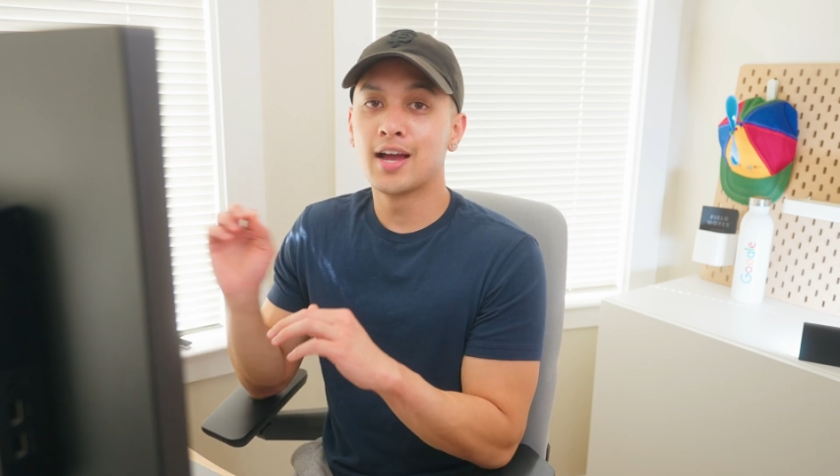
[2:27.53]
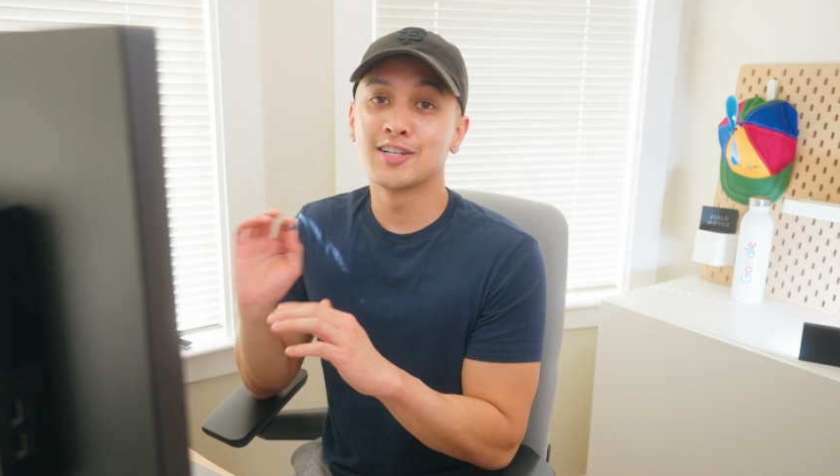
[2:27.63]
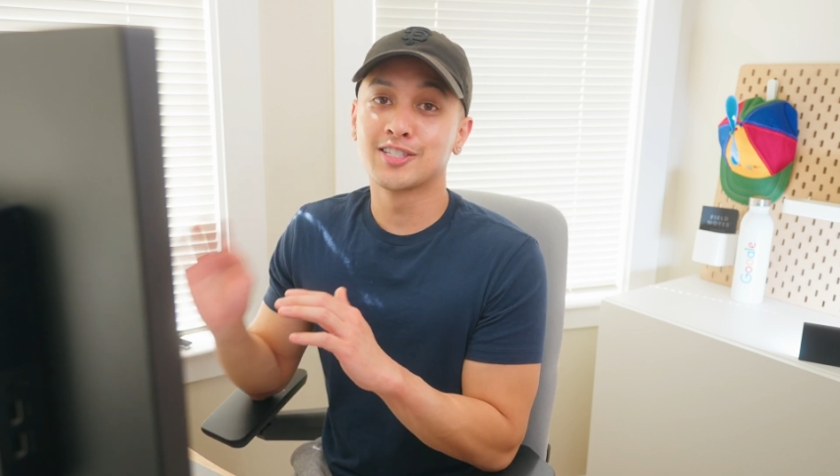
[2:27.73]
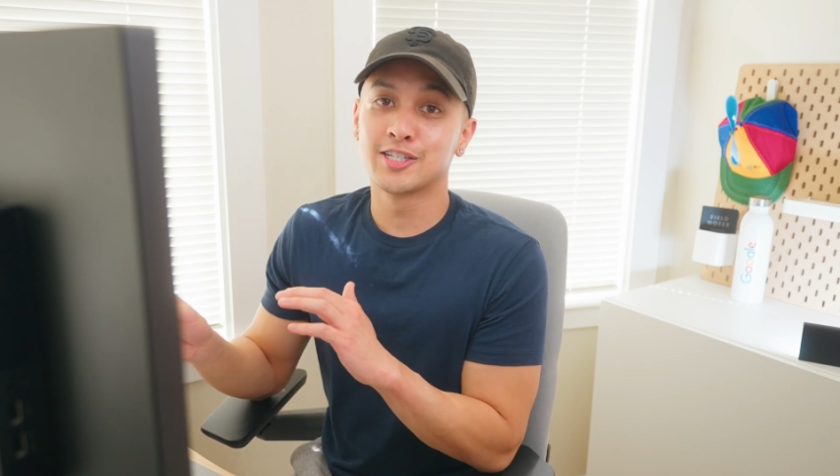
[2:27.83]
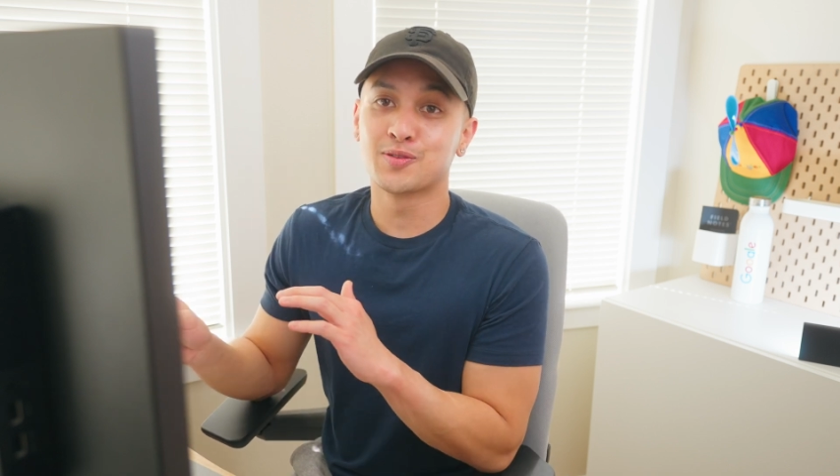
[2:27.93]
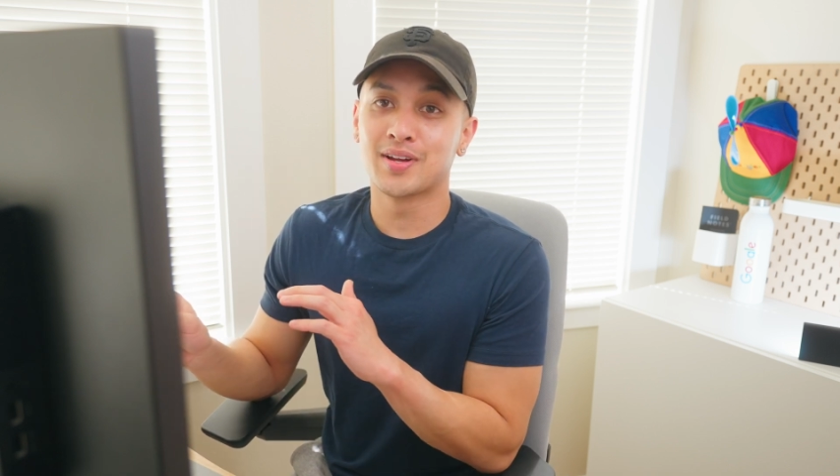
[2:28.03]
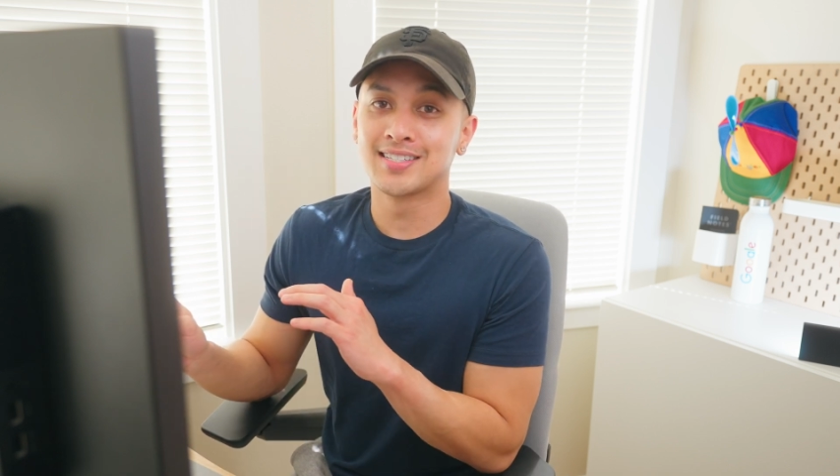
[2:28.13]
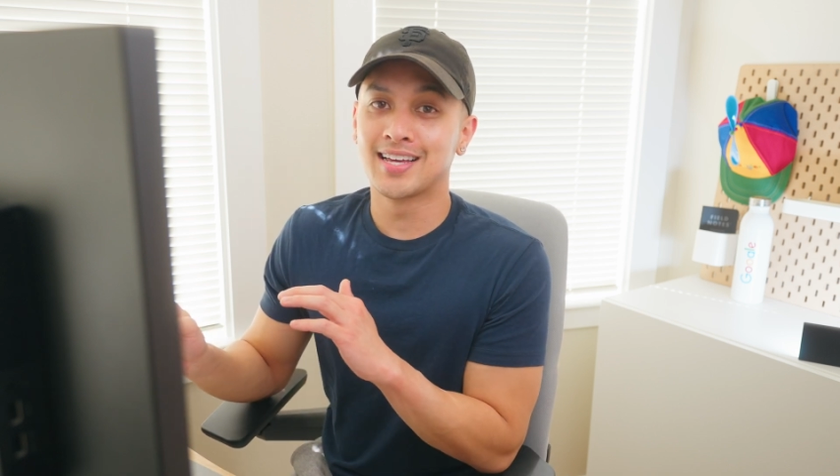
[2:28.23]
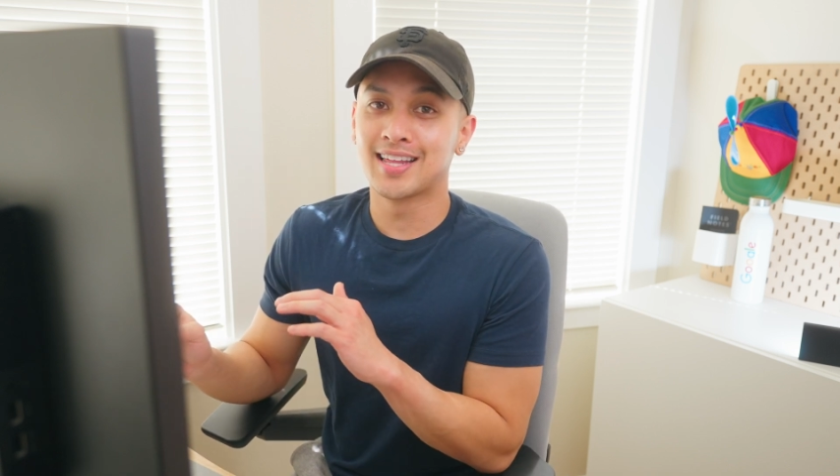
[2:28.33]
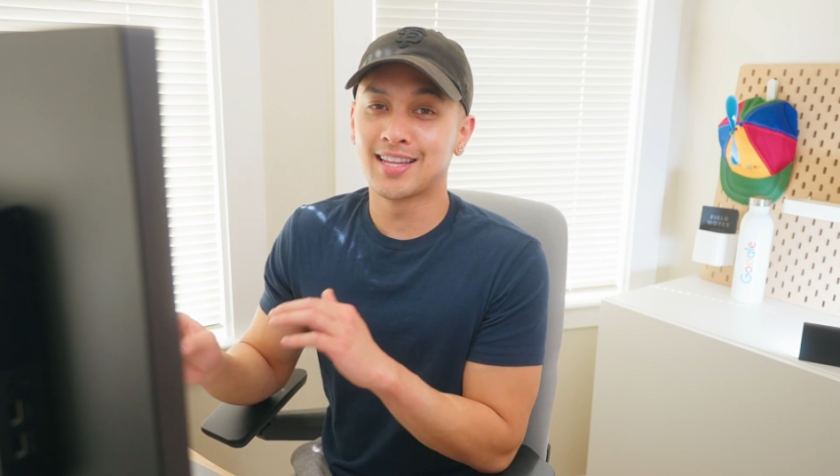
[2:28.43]
I also just want to
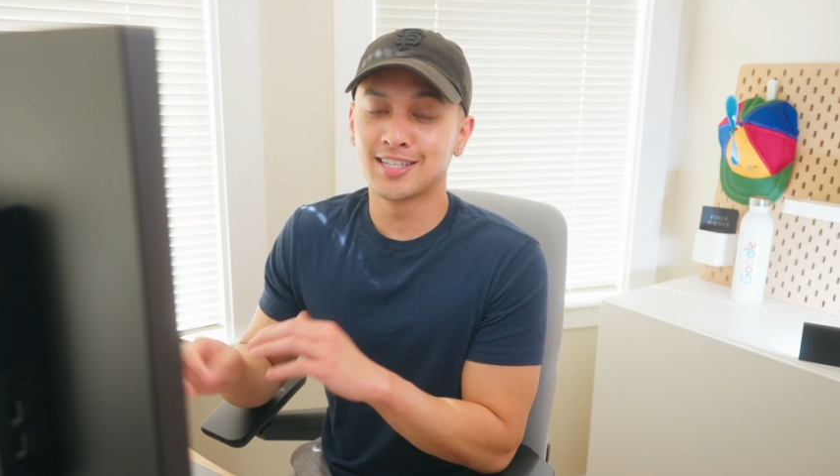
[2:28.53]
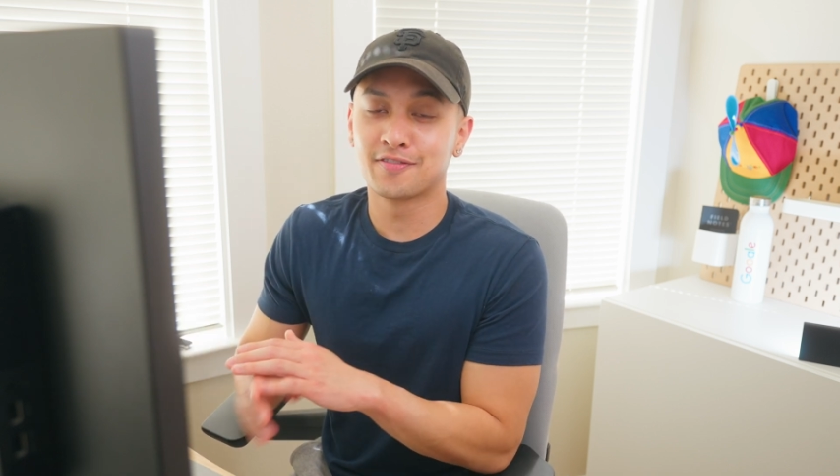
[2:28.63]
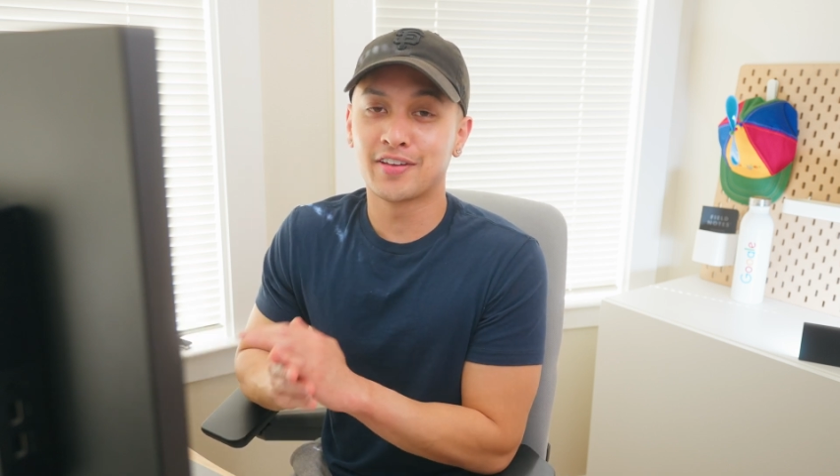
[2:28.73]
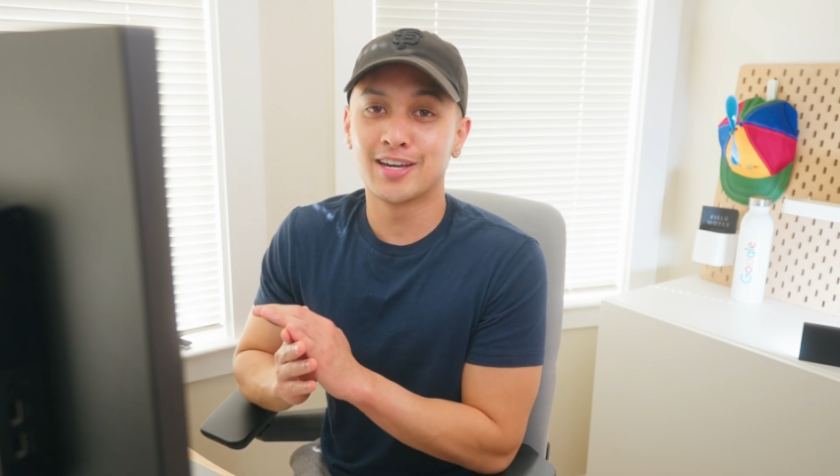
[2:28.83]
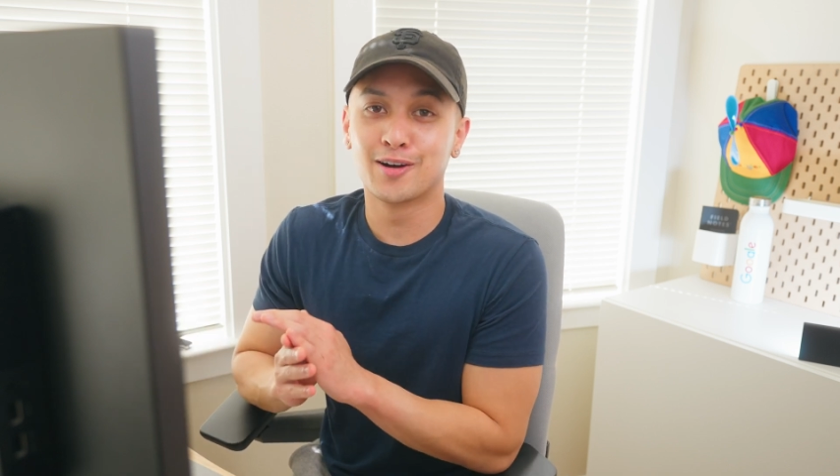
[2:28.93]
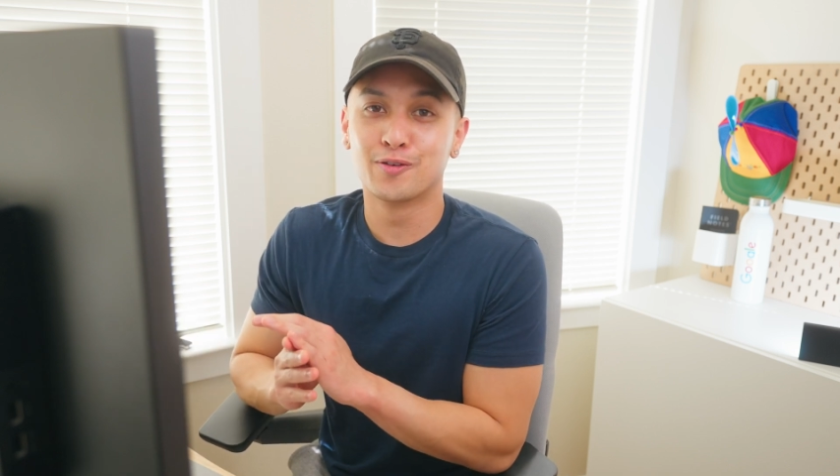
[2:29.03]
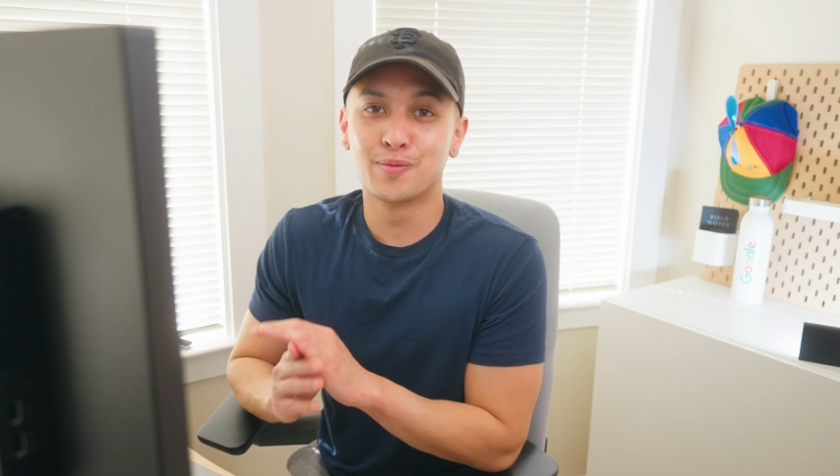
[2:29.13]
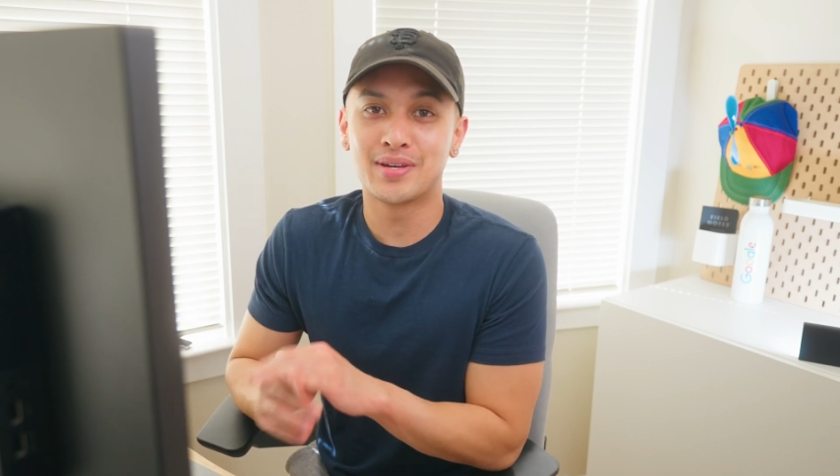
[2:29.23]
say that this video will